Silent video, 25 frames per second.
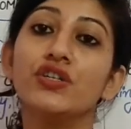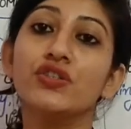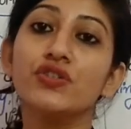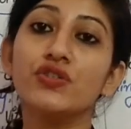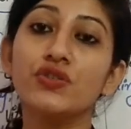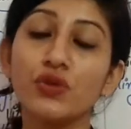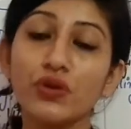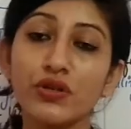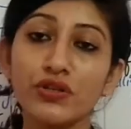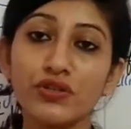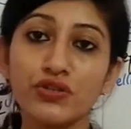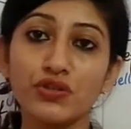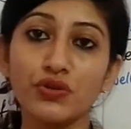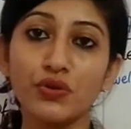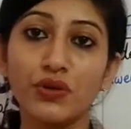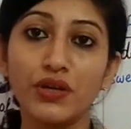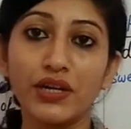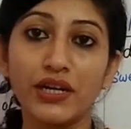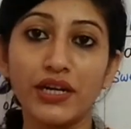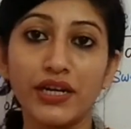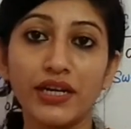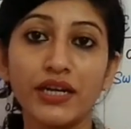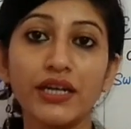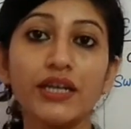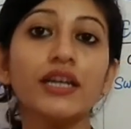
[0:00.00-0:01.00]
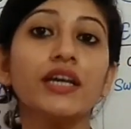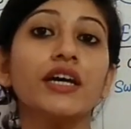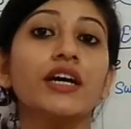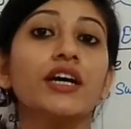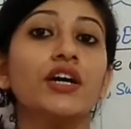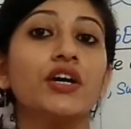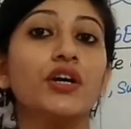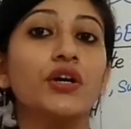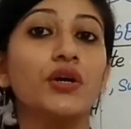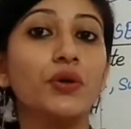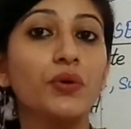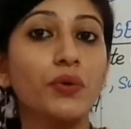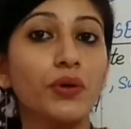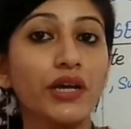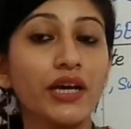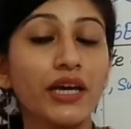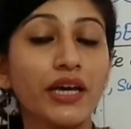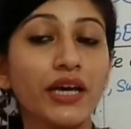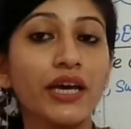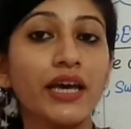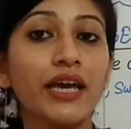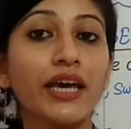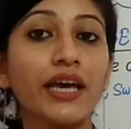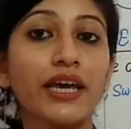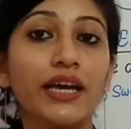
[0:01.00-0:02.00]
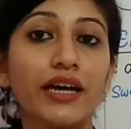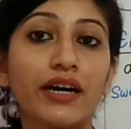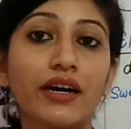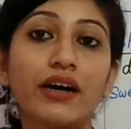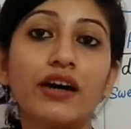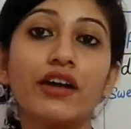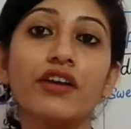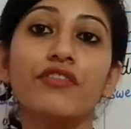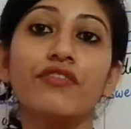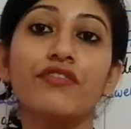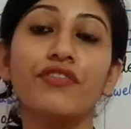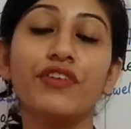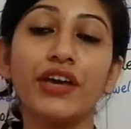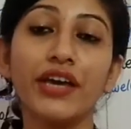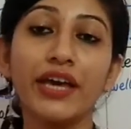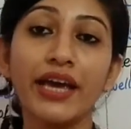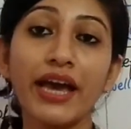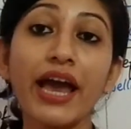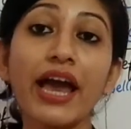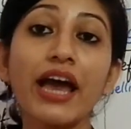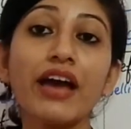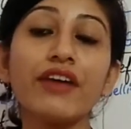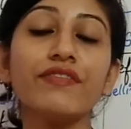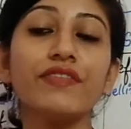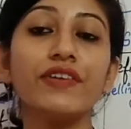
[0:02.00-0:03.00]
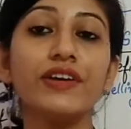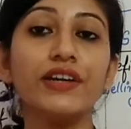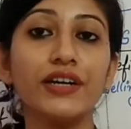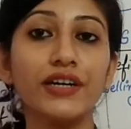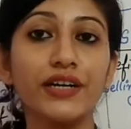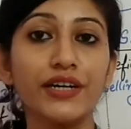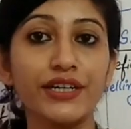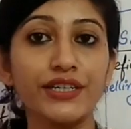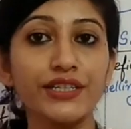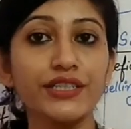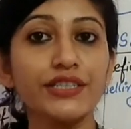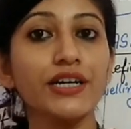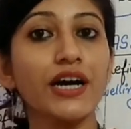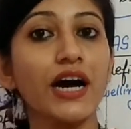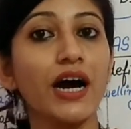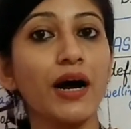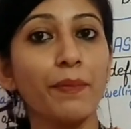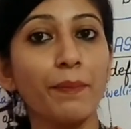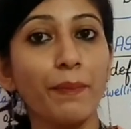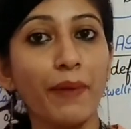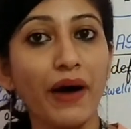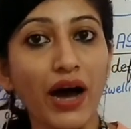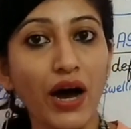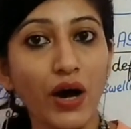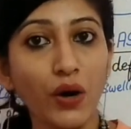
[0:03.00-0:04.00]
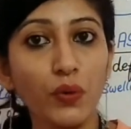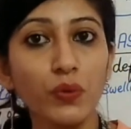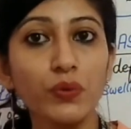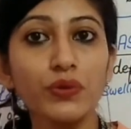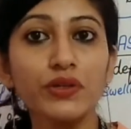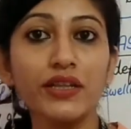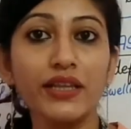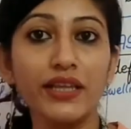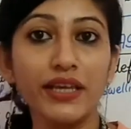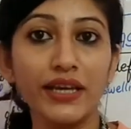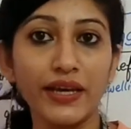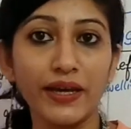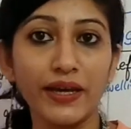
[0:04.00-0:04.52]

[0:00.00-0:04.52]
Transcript: So student, today here we have learned about